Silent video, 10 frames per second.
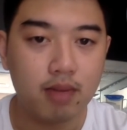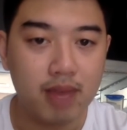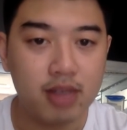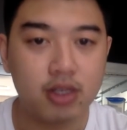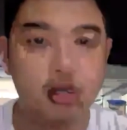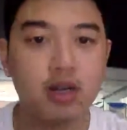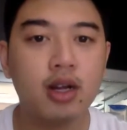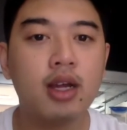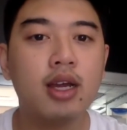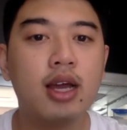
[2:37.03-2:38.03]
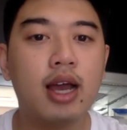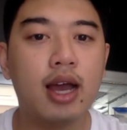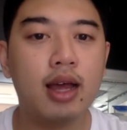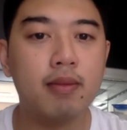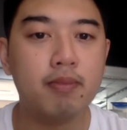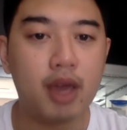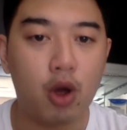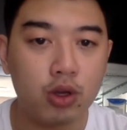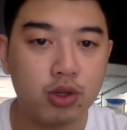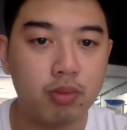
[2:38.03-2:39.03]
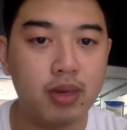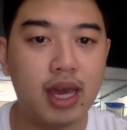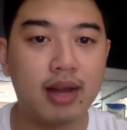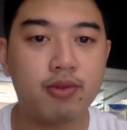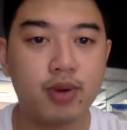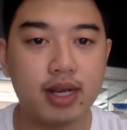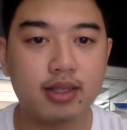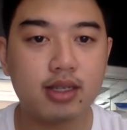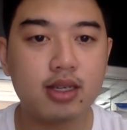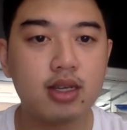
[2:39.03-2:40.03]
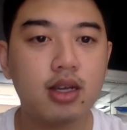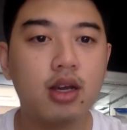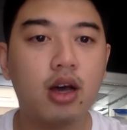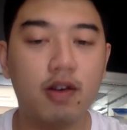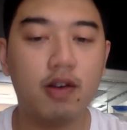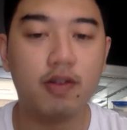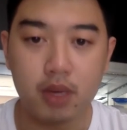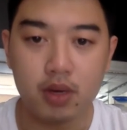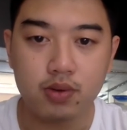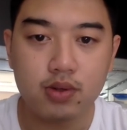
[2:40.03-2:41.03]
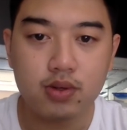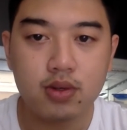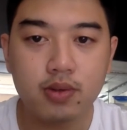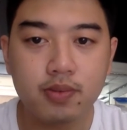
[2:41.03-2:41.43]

measure and may also be at risk of abuse.